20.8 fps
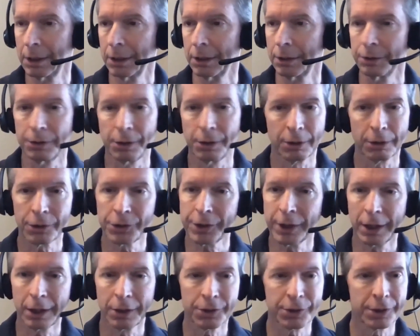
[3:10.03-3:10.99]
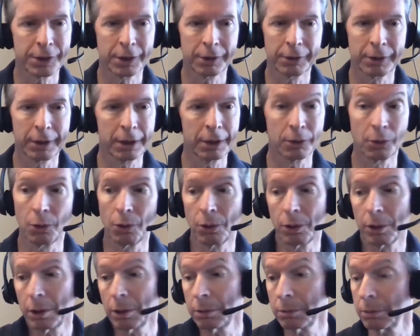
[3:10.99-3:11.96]
neuroscience theory
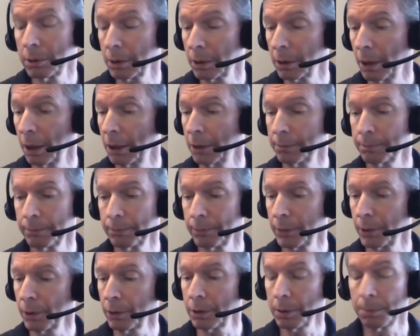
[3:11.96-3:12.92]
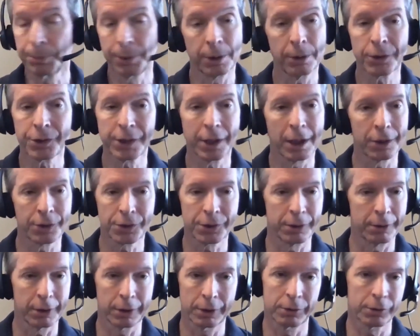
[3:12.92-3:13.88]
or computer science
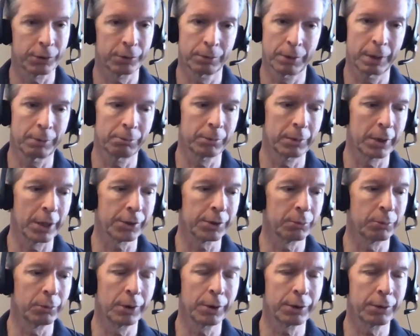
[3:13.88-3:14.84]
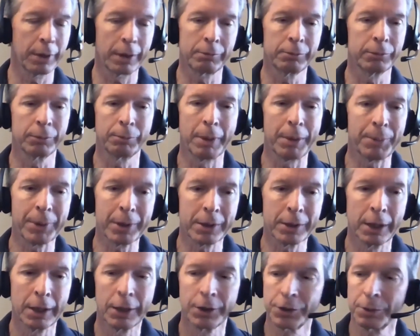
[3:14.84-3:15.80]
theory that does it with maybe
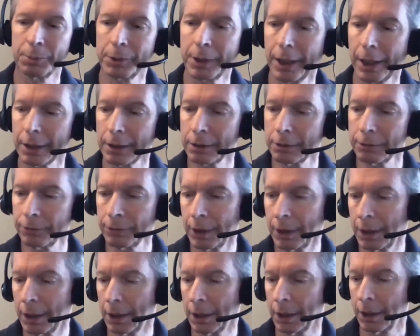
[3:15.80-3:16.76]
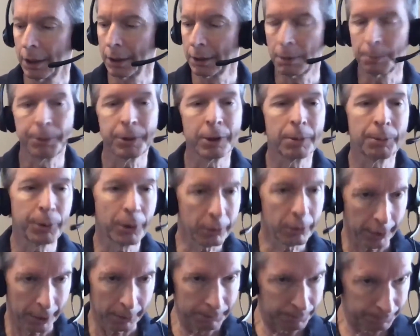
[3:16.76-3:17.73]
some kind of computer program